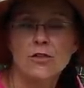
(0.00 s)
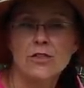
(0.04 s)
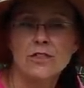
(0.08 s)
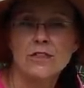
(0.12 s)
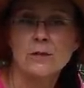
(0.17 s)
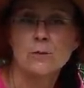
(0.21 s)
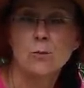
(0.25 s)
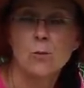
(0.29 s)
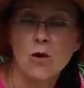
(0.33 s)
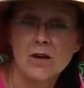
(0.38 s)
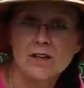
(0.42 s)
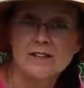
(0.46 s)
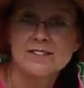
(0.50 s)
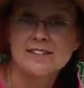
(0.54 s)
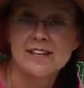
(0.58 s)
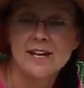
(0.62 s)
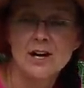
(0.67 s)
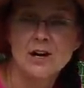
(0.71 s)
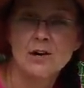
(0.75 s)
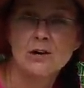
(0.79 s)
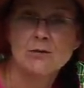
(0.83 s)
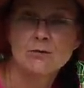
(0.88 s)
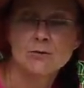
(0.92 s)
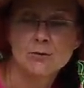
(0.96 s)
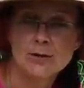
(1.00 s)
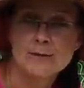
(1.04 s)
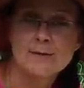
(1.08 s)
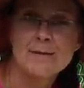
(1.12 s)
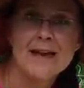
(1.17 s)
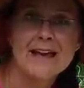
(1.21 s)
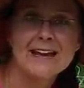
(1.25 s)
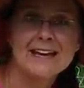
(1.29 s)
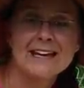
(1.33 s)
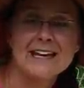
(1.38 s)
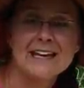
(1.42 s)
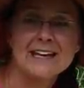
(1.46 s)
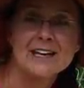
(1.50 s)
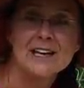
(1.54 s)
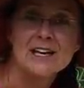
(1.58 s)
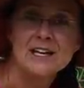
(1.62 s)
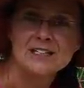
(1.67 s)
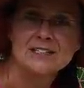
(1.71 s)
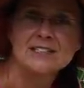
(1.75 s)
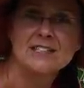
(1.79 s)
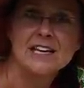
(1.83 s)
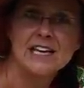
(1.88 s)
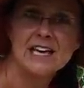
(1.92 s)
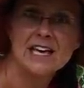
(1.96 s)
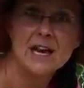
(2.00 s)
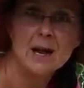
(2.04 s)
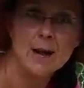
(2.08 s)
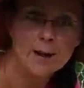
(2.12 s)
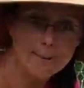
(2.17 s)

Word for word: the ones that are remaining to get